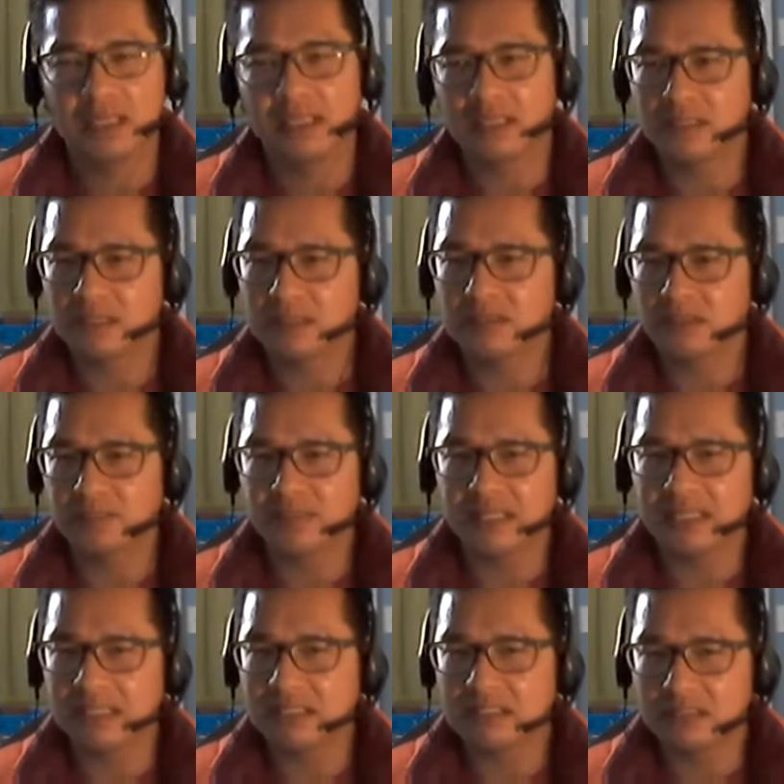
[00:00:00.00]
in terms of
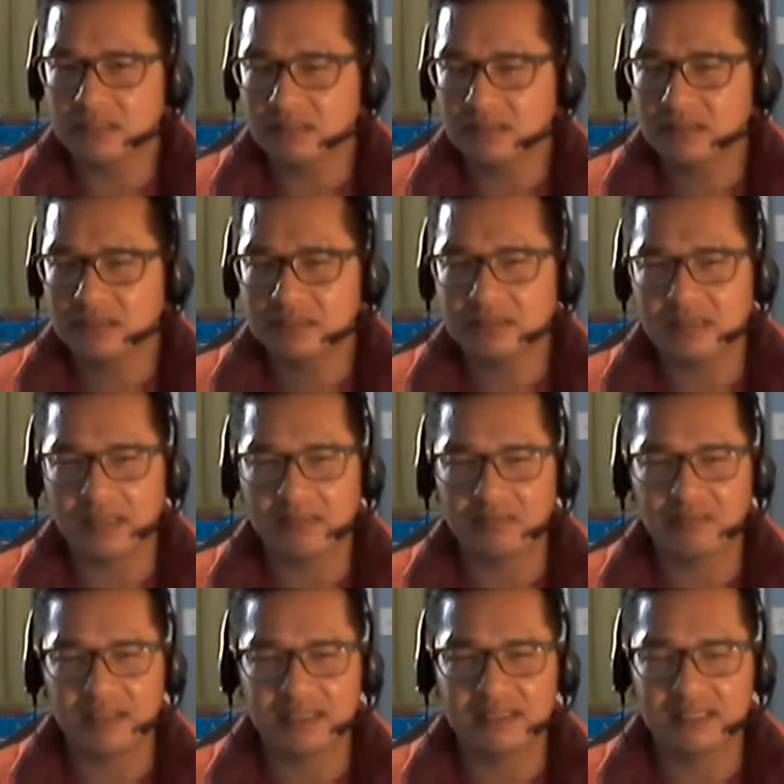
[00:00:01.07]
being interned and
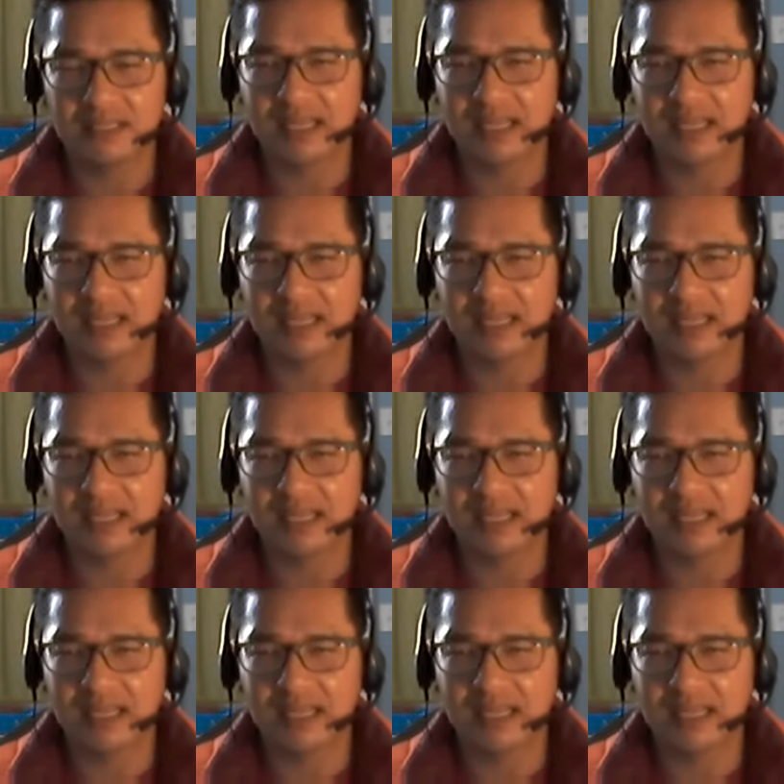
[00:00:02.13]
facing